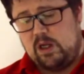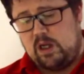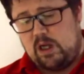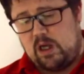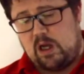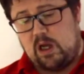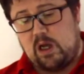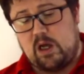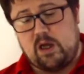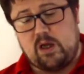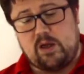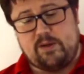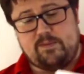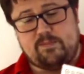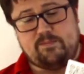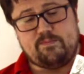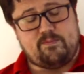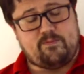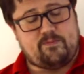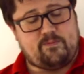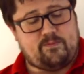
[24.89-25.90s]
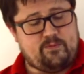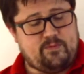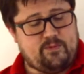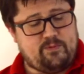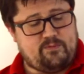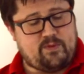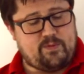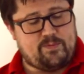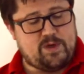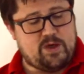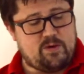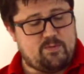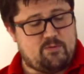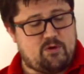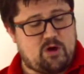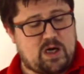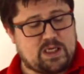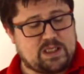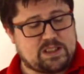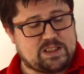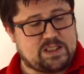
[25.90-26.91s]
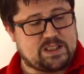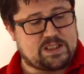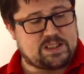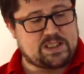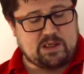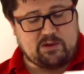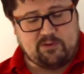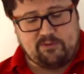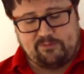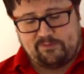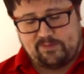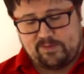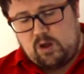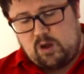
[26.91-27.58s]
from Umarex itself.